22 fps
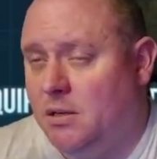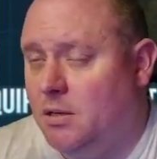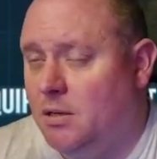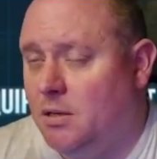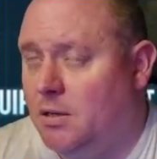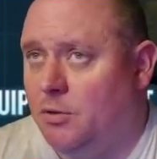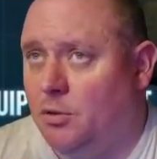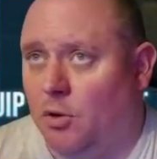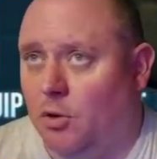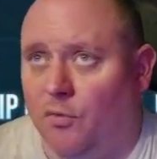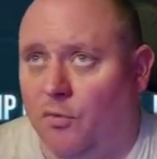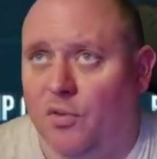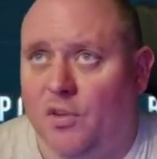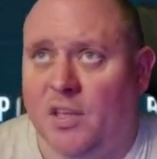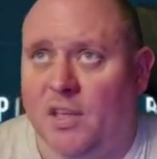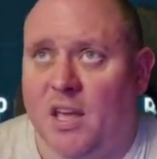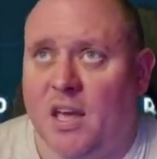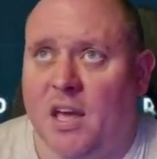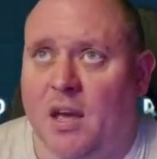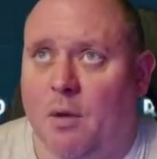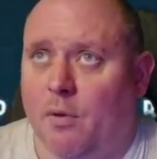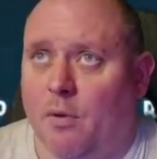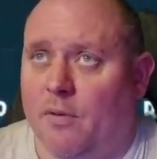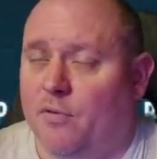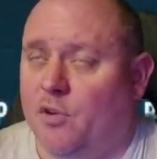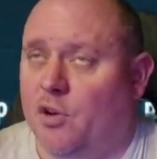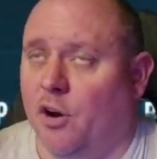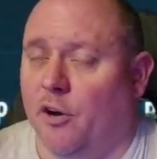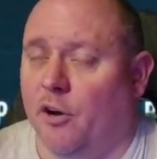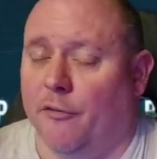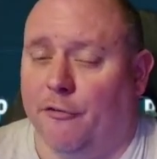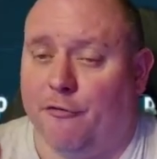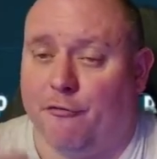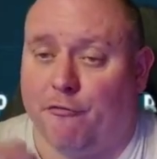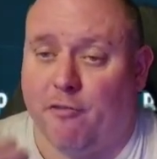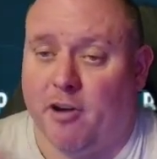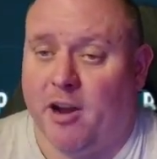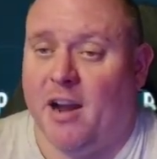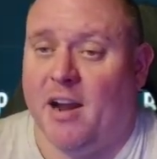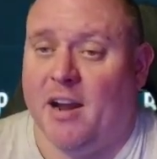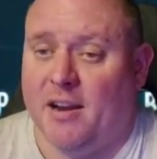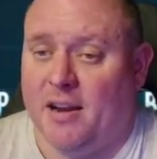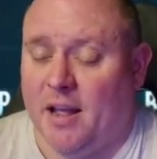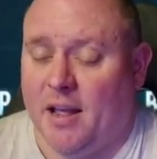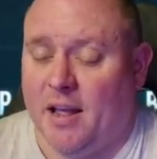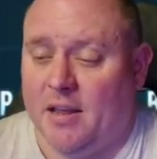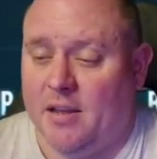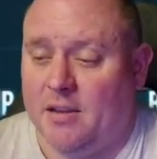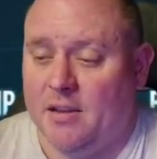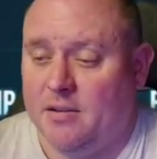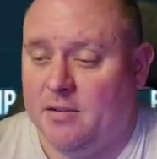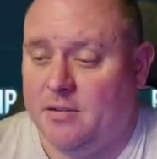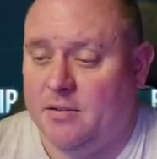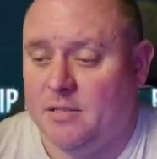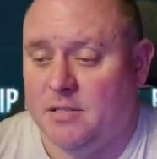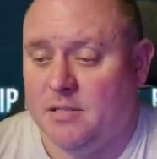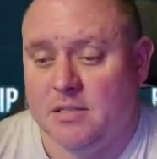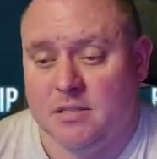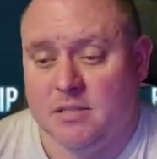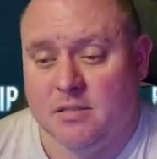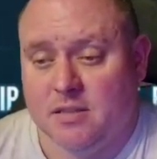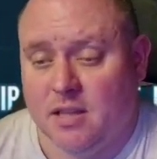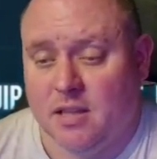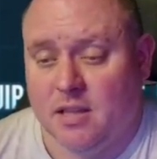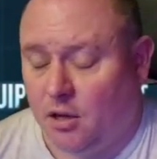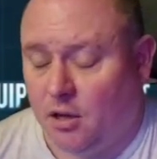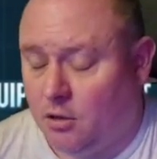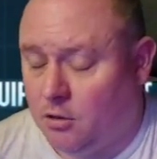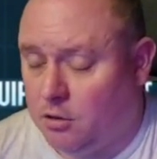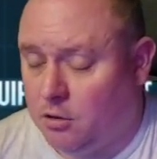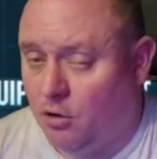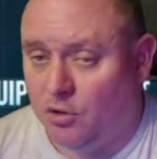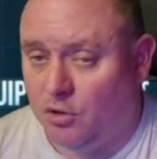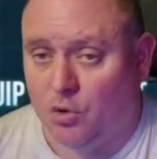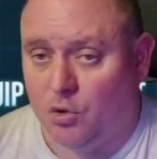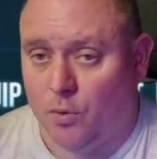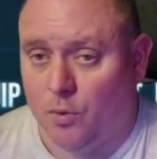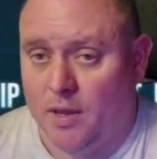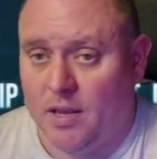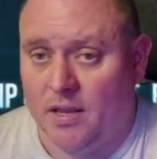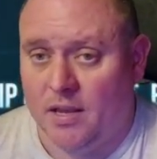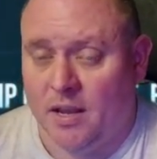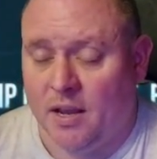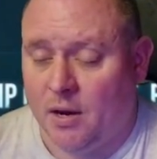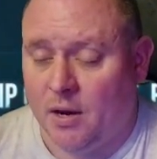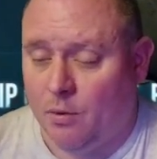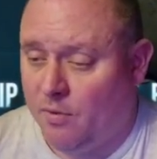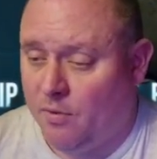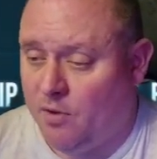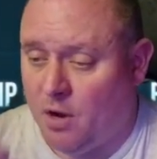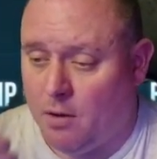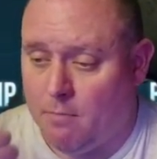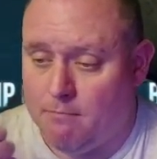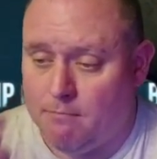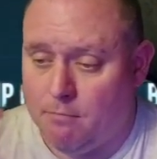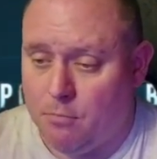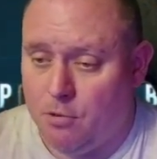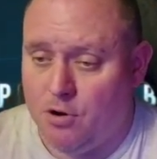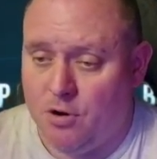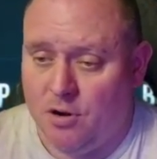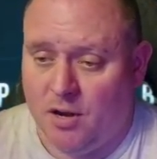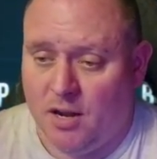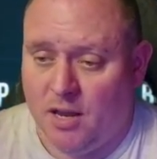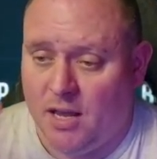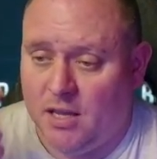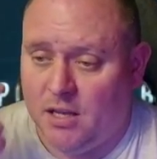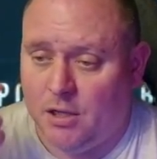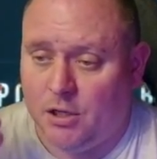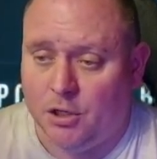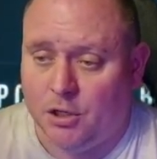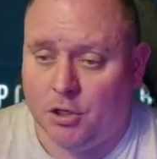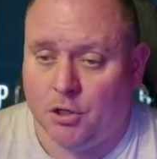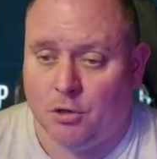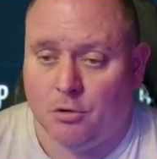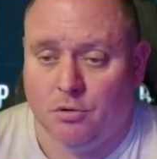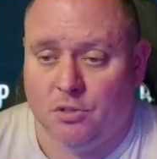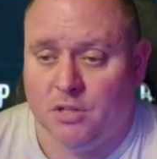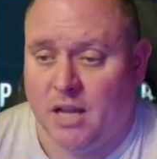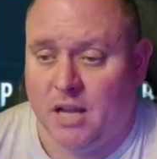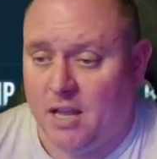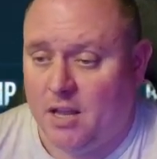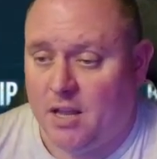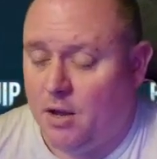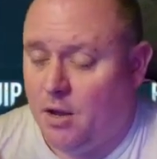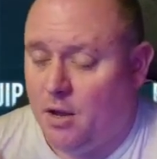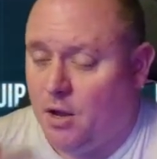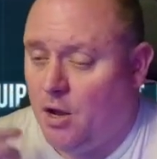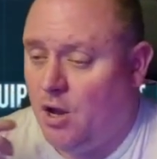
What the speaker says: don't forget, we've got Friday, then the closer weekend, we've got Monday, Tuesday,